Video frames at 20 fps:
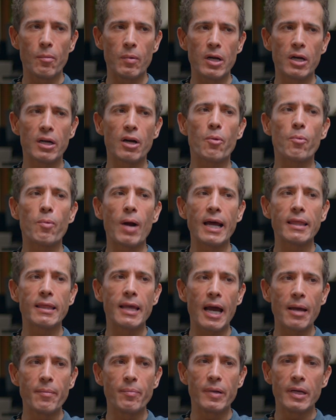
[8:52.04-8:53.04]
We're not going to write
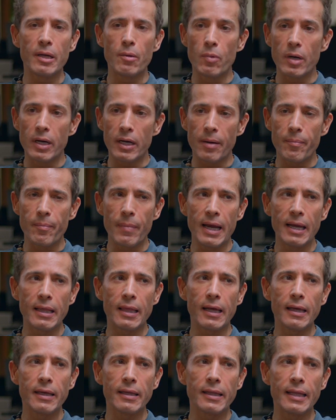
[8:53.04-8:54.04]
the IP. We're going to make
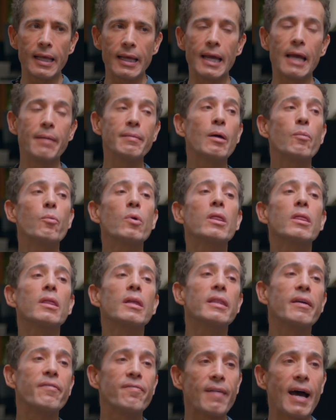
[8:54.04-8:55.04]
the game that we
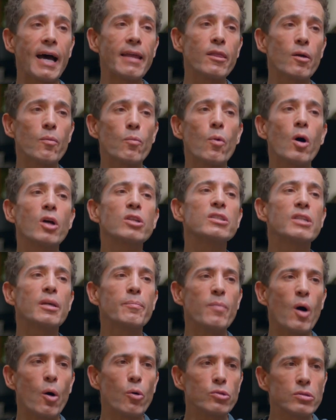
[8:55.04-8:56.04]
think the fandom wants the
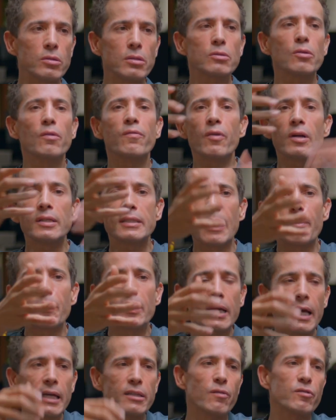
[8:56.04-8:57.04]
most. So, for example,
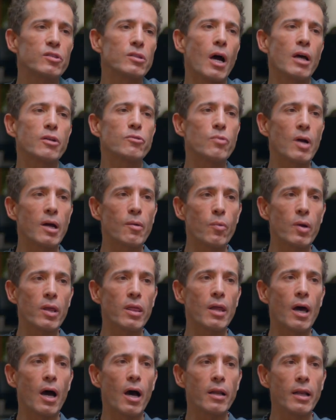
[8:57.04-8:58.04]
in the case of Star Trek, we
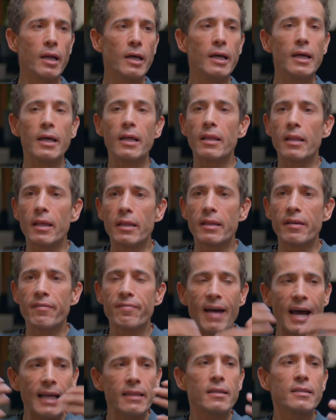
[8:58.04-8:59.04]
thought that the
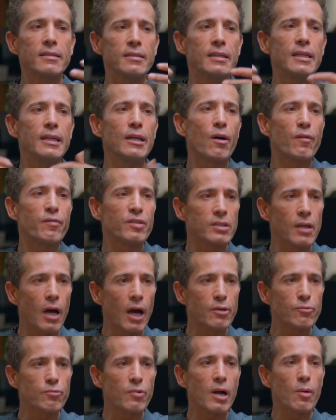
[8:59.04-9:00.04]
fantasy of
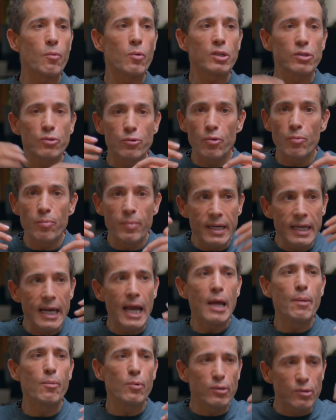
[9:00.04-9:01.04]
Star Trek was to
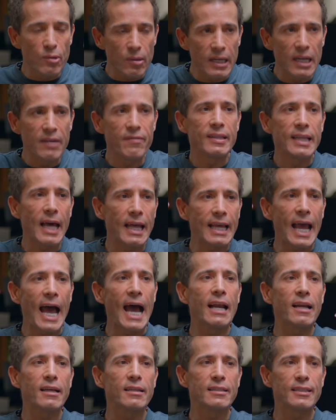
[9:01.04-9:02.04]
be able to live in that
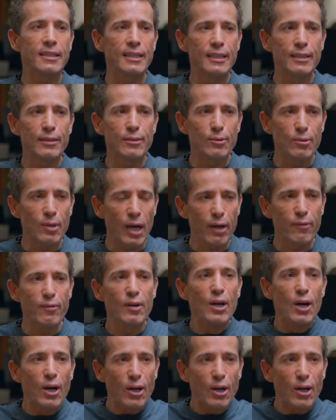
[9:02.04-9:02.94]
galaxy and to kind of